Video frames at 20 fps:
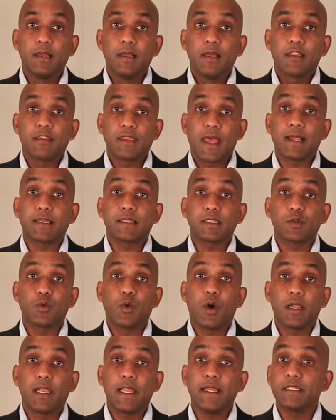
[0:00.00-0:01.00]
Thanks to
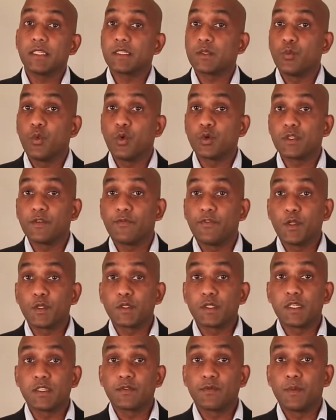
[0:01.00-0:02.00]
our latest water
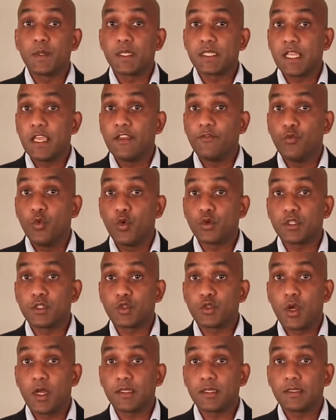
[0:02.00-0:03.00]
filters from the Safe Water
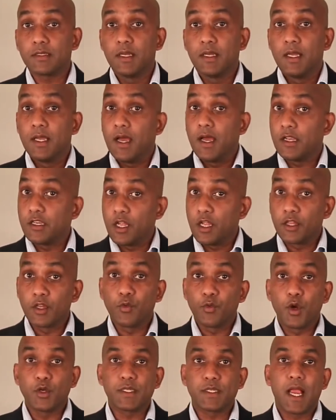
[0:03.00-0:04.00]
Trust, another
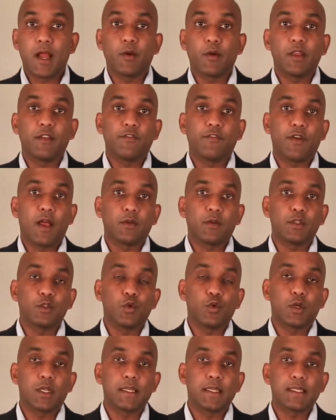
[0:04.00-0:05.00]
Rotarian-founded
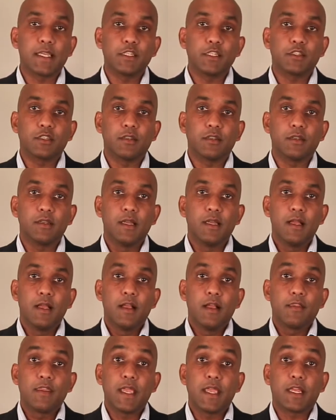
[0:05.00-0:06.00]
organisation,
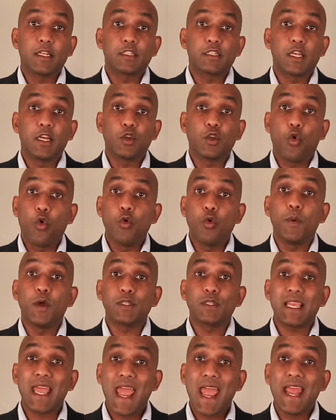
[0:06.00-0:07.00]
they can turn
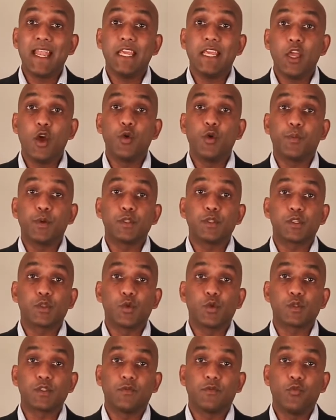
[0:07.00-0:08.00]
almost any open
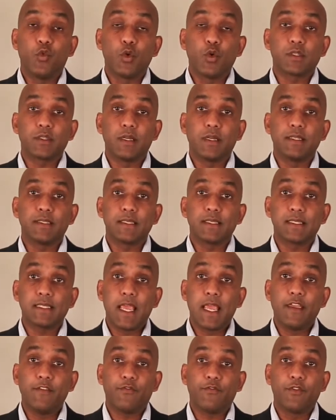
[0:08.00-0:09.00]
source of water into
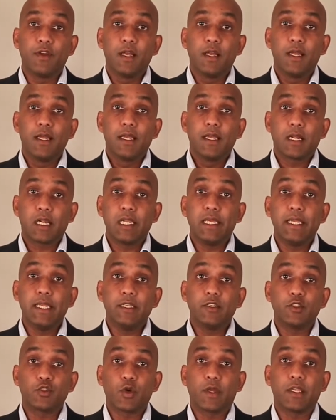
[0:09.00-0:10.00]
safe,
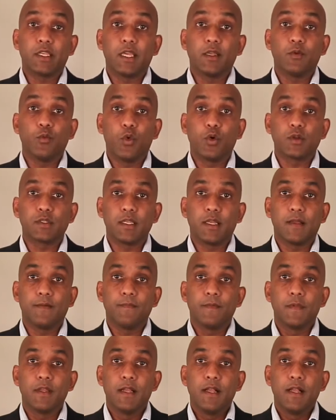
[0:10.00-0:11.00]
clean drinking water.
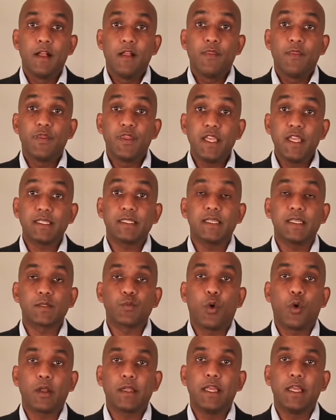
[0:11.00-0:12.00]
This is
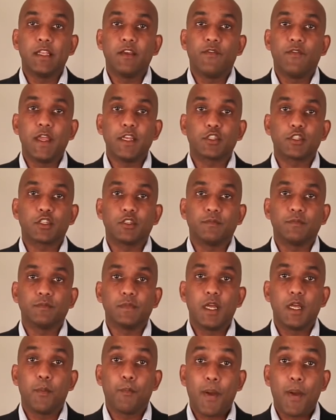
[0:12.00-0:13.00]
what innovation,
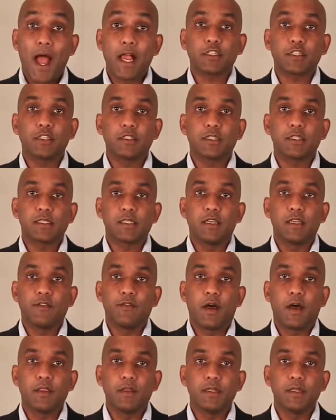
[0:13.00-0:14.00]
a passion to serve
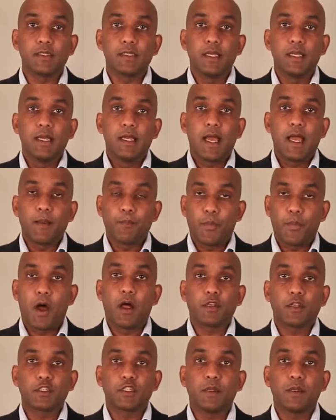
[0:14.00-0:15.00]
others, and
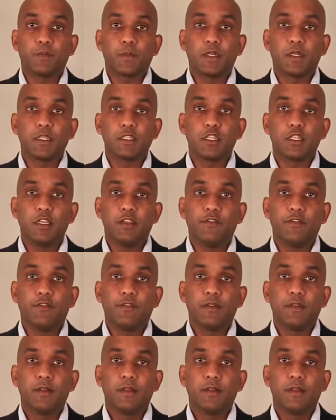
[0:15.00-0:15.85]
partnership can achieve.